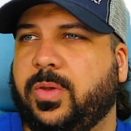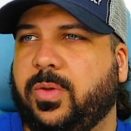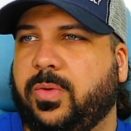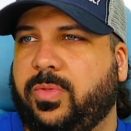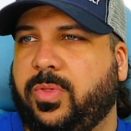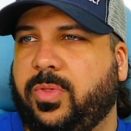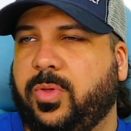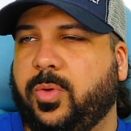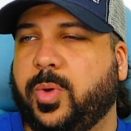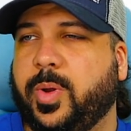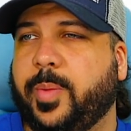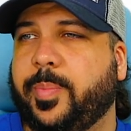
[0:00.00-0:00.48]

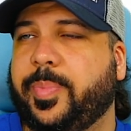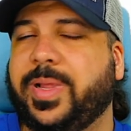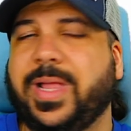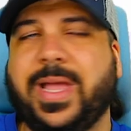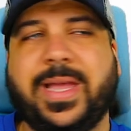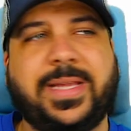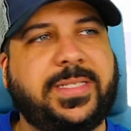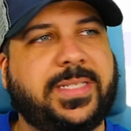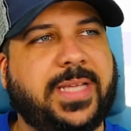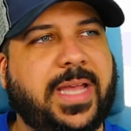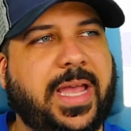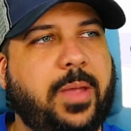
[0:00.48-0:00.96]
the reply
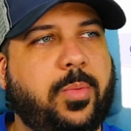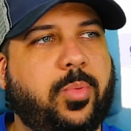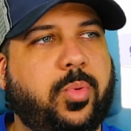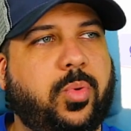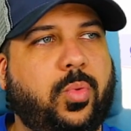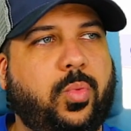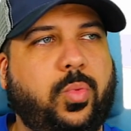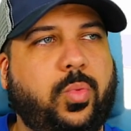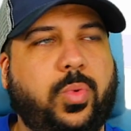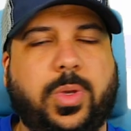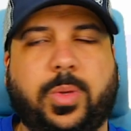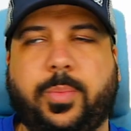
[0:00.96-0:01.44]
type
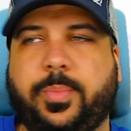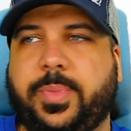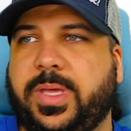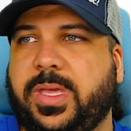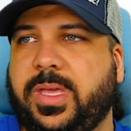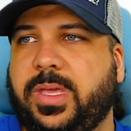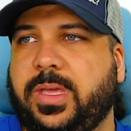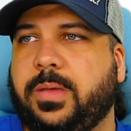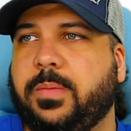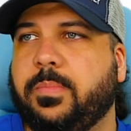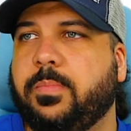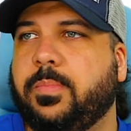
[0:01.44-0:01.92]
will
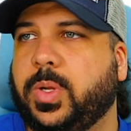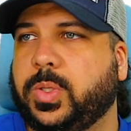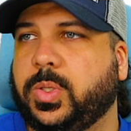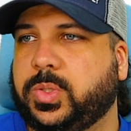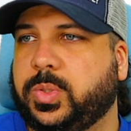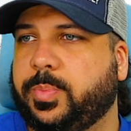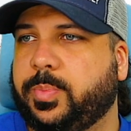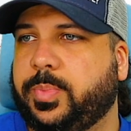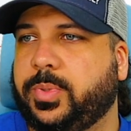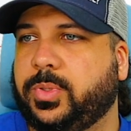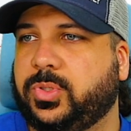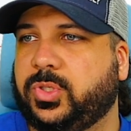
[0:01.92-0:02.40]
be
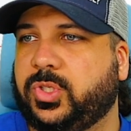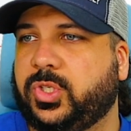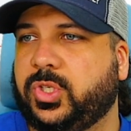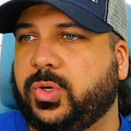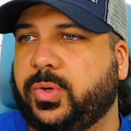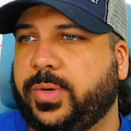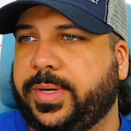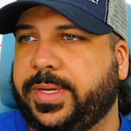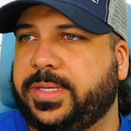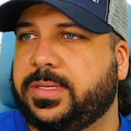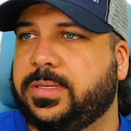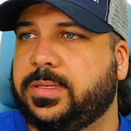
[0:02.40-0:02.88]
multiple
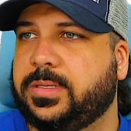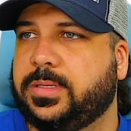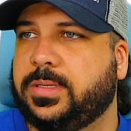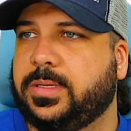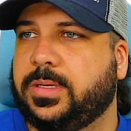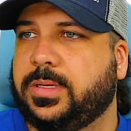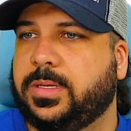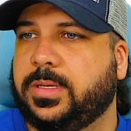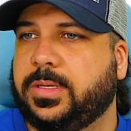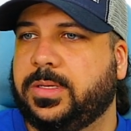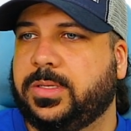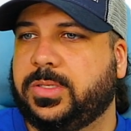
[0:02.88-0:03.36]
choice
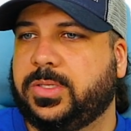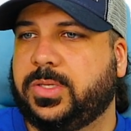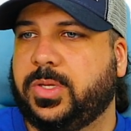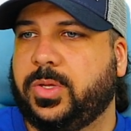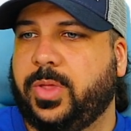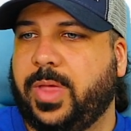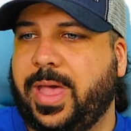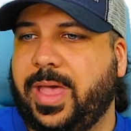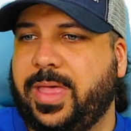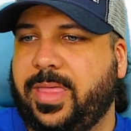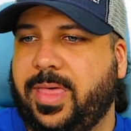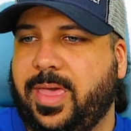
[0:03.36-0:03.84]
so
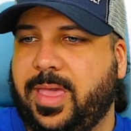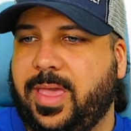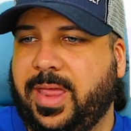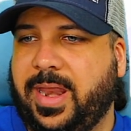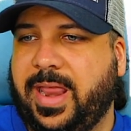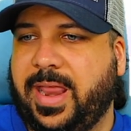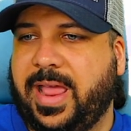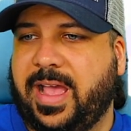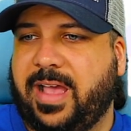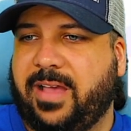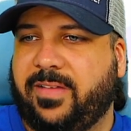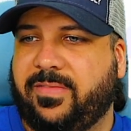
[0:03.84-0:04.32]
that they can
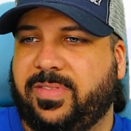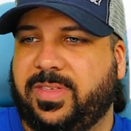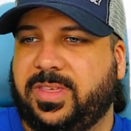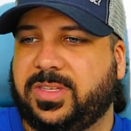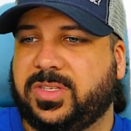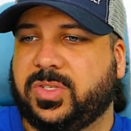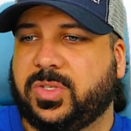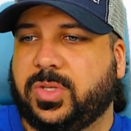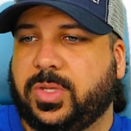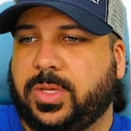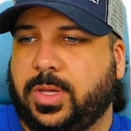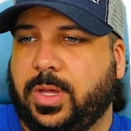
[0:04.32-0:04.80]
have
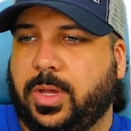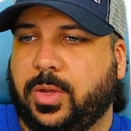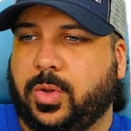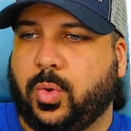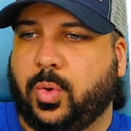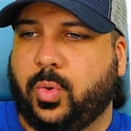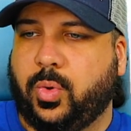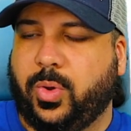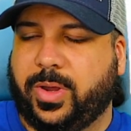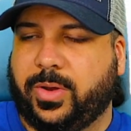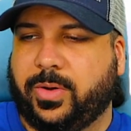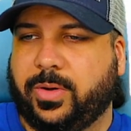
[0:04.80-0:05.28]
these
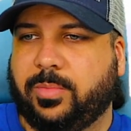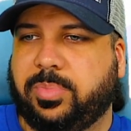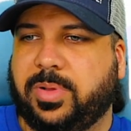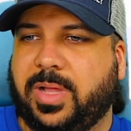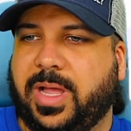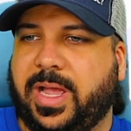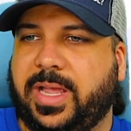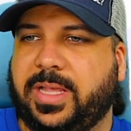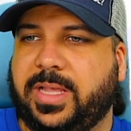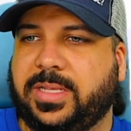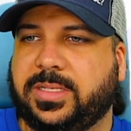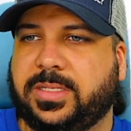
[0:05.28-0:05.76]
quick
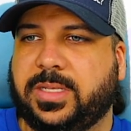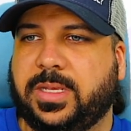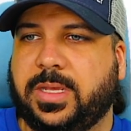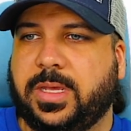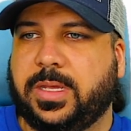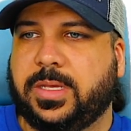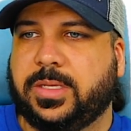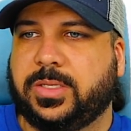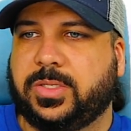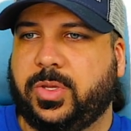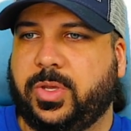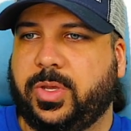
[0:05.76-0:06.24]
replies.
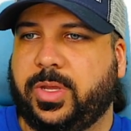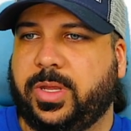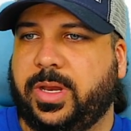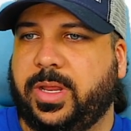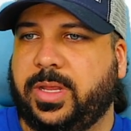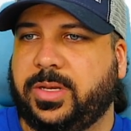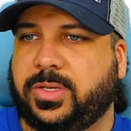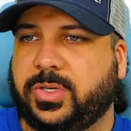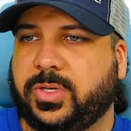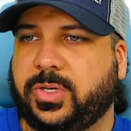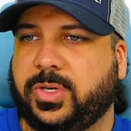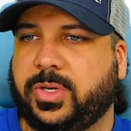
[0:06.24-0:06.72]
So you can
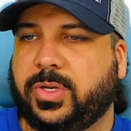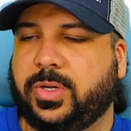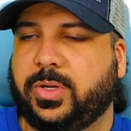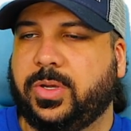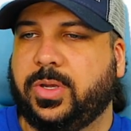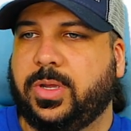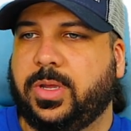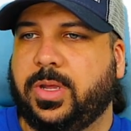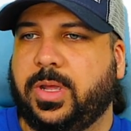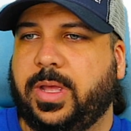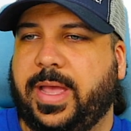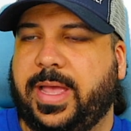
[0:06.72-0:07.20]
enter
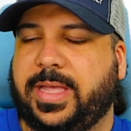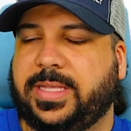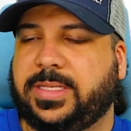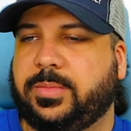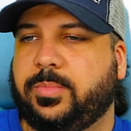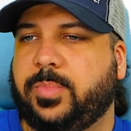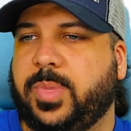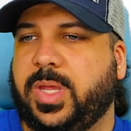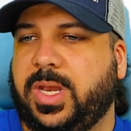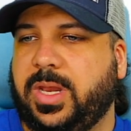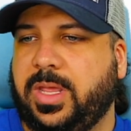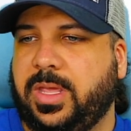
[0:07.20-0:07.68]
as
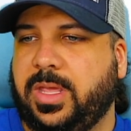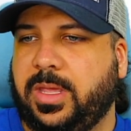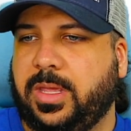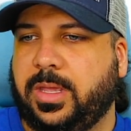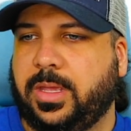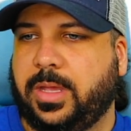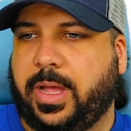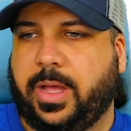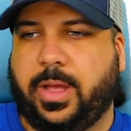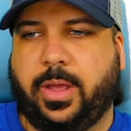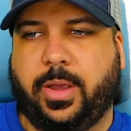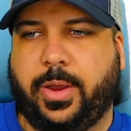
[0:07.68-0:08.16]
many,
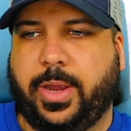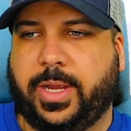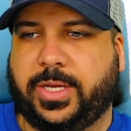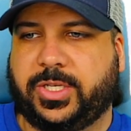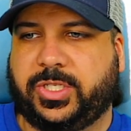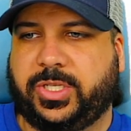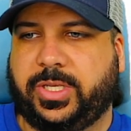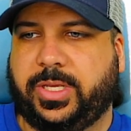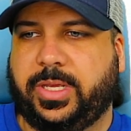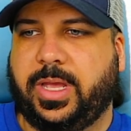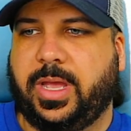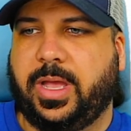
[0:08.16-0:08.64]
or
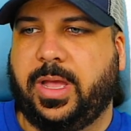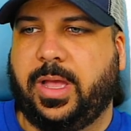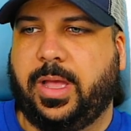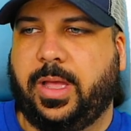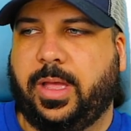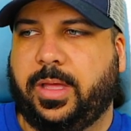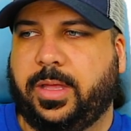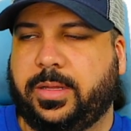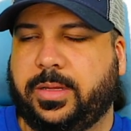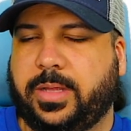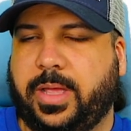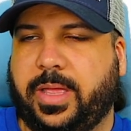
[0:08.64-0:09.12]
actually,
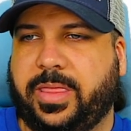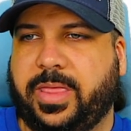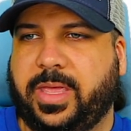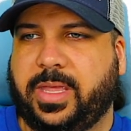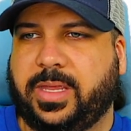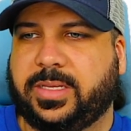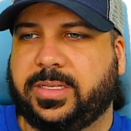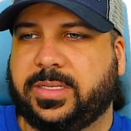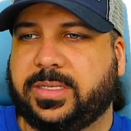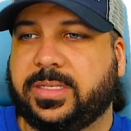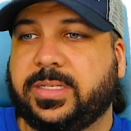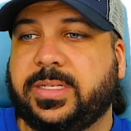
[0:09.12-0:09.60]
I
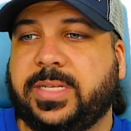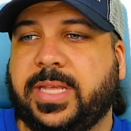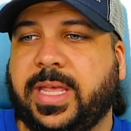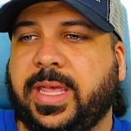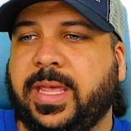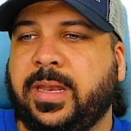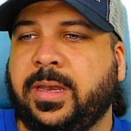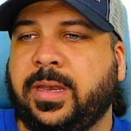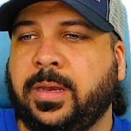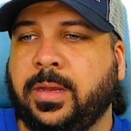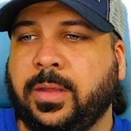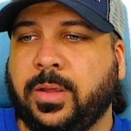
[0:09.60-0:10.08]
think it's
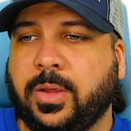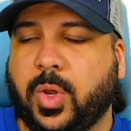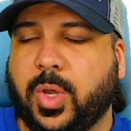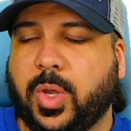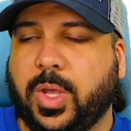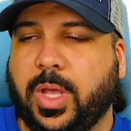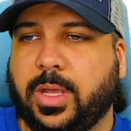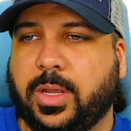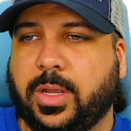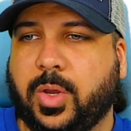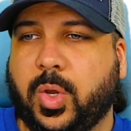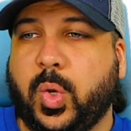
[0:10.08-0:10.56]
10
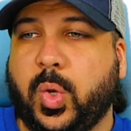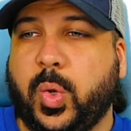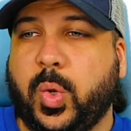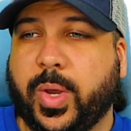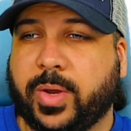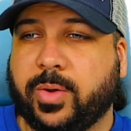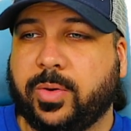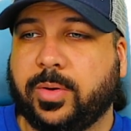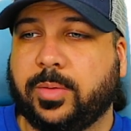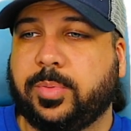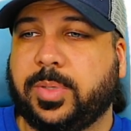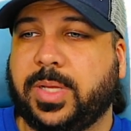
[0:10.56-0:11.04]

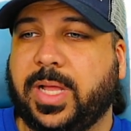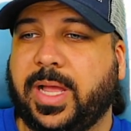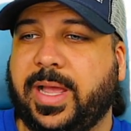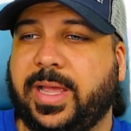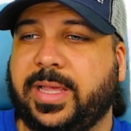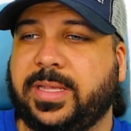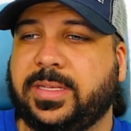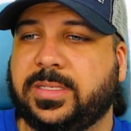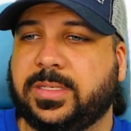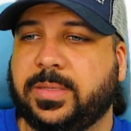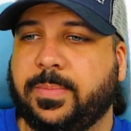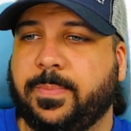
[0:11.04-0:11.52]
quick
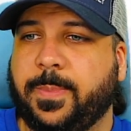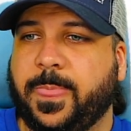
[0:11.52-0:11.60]
replies.